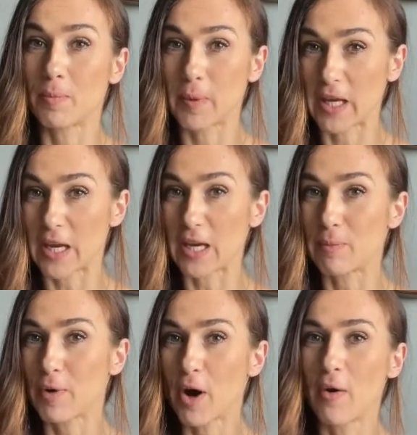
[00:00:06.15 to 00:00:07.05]

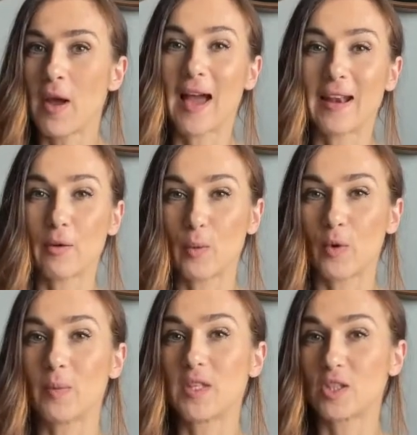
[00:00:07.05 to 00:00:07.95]
Bikini Pro and I
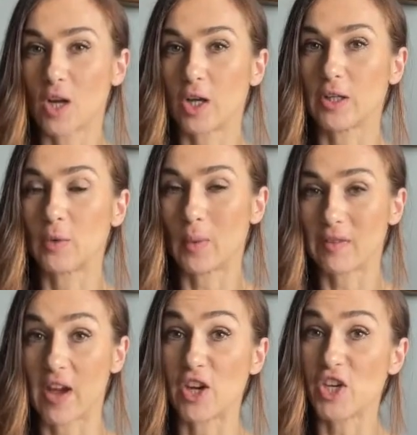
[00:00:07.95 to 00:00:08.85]
will be starting
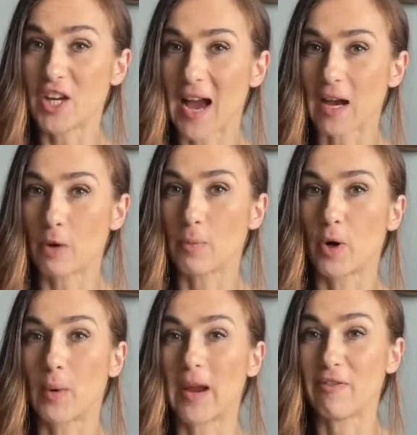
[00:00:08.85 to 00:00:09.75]
with a Chicago
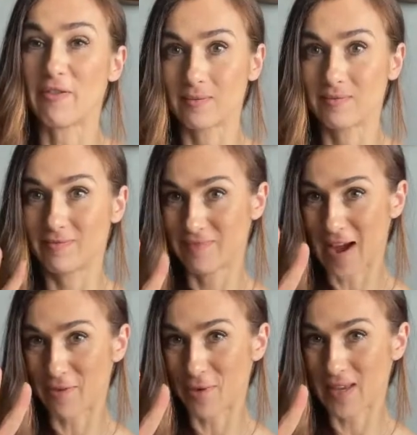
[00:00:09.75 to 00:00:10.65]
Pro in
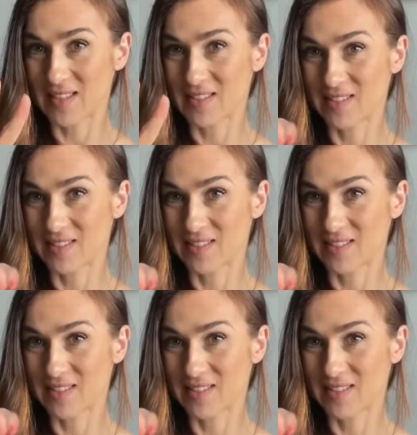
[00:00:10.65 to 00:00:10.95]
five weeks.